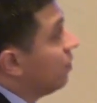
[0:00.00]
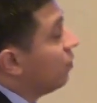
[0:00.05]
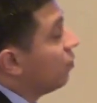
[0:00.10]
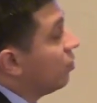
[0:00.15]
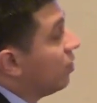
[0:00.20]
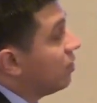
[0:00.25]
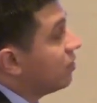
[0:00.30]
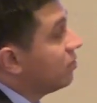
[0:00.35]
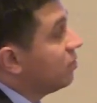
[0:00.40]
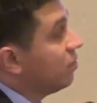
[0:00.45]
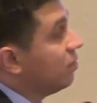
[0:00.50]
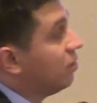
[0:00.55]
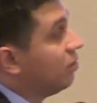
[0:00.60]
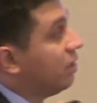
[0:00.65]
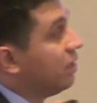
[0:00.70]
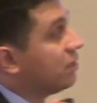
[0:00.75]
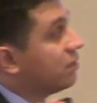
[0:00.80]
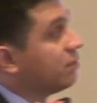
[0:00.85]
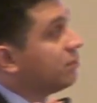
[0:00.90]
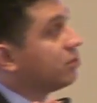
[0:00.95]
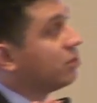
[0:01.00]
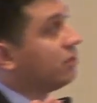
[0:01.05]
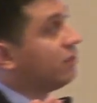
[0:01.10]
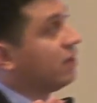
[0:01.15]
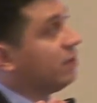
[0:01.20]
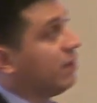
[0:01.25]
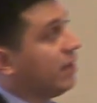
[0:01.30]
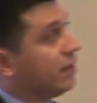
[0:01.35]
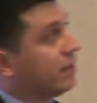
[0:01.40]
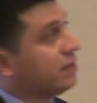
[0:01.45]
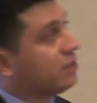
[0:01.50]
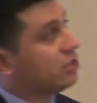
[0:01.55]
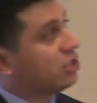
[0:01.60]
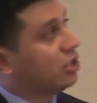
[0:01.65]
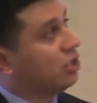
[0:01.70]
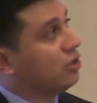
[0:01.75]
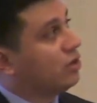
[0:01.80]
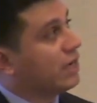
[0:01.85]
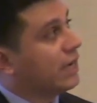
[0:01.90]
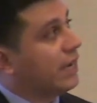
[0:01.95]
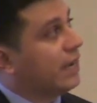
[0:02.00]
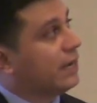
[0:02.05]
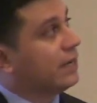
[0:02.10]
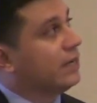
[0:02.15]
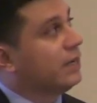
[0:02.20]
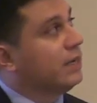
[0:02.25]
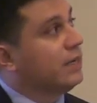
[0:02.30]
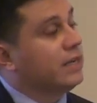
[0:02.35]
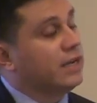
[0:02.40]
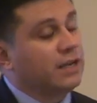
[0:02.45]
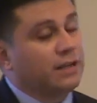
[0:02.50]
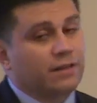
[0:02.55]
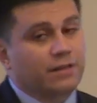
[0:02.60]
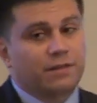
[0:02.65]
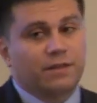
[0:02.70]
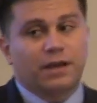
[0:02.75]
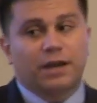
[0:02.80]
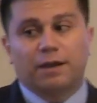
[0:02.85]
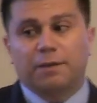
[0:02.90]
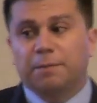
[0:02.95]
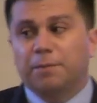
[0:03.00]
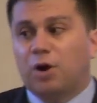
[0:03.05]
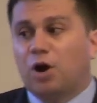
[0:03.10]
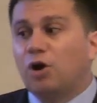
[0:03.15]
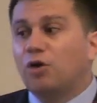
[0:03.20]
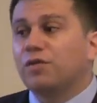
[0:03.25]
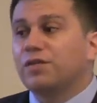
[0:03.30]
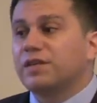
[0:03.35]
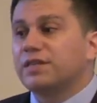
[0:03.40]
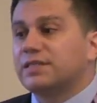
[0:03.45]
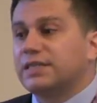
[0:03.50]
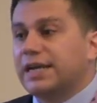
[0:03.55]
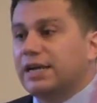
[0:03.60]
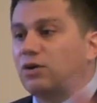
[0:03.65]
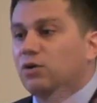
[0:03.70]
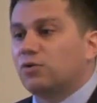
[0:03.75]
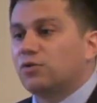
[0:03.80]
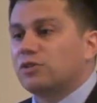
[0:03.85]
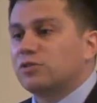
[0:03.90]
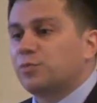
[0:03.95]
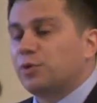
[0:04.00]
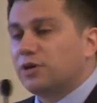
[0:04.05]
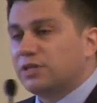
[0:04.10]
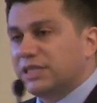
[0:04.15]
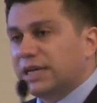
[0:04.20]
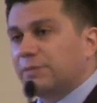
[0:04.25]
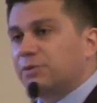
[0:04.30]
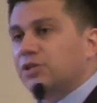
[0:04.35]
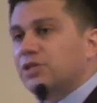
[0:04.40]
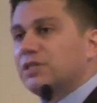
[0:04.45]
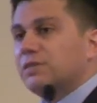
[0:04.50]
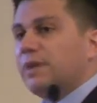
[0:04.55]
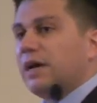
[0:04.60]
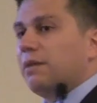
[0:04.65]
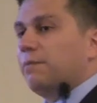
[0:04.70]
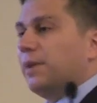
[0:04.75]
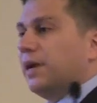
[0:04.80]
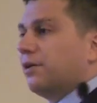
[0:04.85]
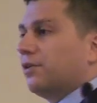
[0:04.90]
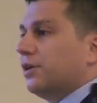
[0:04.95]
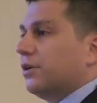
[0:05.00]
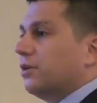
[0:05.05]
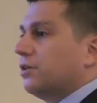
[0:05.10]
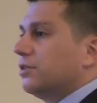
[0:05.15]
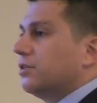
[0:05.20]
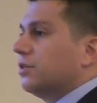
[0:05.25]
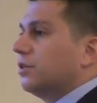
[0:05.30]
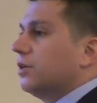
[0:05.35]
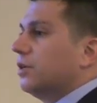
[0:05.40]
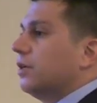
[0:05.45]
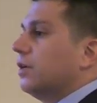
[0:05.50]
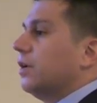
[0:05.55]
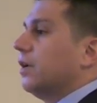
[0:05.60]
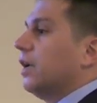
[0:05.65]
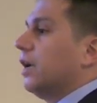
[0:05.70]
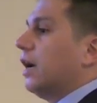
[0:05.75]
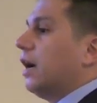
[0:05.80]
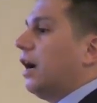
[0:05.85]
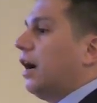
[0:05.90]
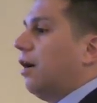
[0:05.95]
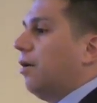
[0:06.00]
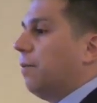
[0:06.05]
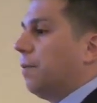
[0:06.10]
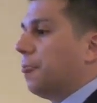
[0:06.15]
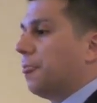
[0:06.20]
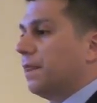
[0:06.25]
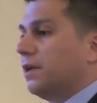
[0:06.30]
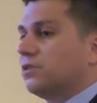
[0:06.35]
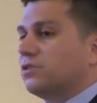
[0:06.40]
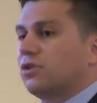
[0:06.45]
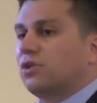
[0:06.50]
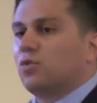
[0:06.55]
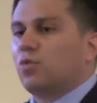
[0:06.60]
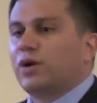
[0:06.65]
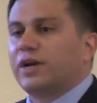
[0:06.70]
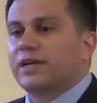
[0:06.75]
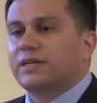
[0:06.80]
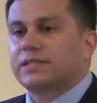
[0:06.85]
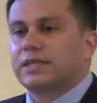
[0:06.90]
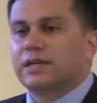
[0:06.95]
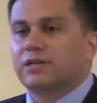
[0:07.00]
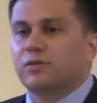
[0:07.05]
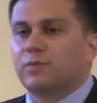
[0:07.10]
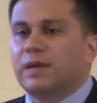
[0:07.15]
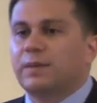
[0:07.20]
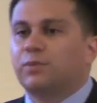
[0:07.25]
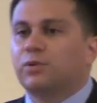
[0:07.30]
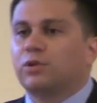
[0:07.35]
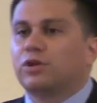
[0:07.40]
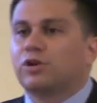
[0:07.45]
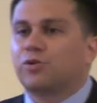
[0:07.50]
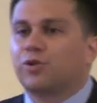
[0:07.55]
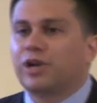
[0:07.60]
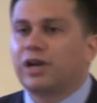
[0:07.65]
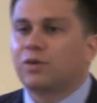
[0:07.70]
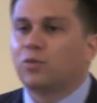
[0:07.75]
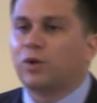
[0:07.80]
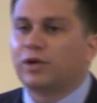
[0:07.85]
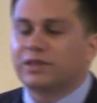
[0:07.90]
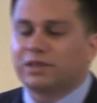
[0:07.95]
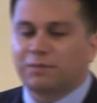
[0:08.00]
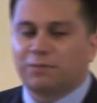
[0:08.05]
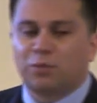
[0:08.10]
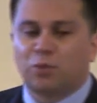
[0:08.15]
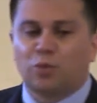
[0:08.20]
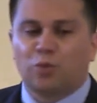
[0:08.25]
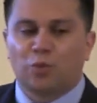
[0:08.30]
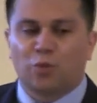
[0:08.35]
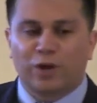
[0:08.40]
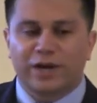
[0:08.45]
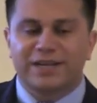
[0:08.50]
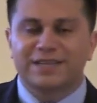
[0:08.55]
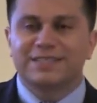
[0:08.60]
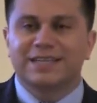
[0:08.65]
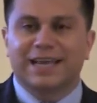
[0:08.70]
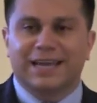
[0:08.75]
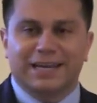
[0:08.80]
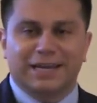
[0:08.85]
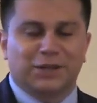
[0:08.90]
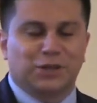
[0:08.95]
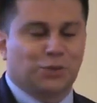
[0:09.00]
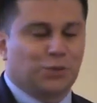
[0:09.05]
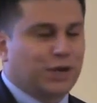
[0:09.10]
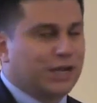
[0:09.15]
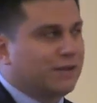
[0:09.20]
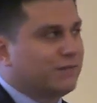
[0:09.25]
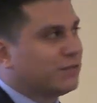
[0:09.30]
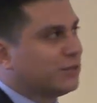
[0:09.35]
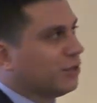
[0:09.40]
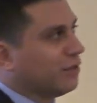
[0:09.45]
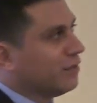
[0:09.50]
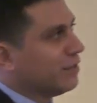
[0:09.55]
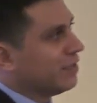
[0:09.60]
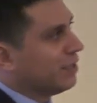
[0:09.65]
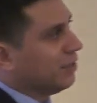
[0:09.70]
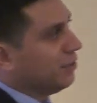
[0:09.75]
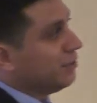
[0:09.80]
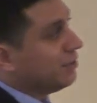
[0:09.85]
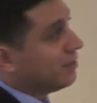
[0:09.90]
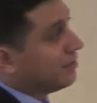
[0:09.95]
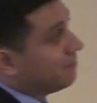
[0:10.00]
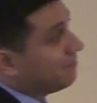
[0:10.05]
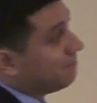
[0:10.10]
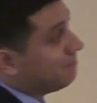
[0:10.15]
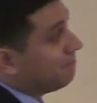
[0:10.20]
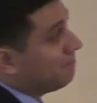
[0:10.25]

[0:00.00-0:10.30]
We're also including some survey methods to look at um, all these stakeholders' perceptions about barriers. Um, so to what extent do people agree on what, the, what is getting in the way of service use?